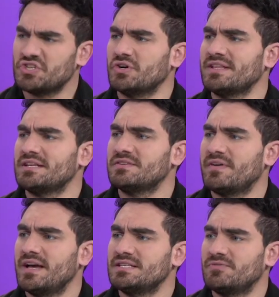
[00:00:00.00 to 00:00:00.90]
returning that
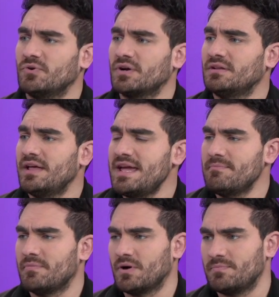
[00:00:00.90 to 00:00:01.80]
device a
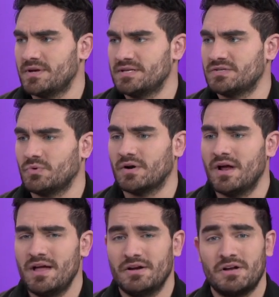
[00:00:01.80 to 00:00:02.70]
claim purpose,
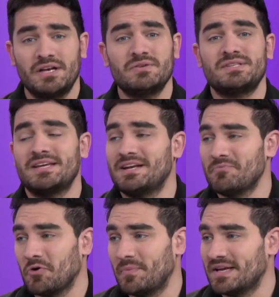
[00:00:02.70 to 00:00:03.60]
or you're not using it
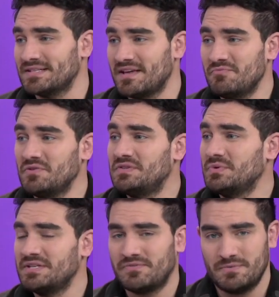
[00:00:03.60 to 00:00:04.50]
anymore because they've moved
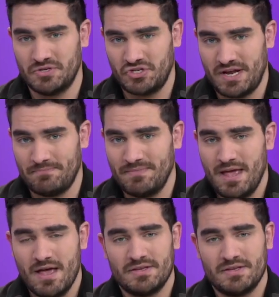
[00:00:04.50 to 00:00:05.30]
to a different machine.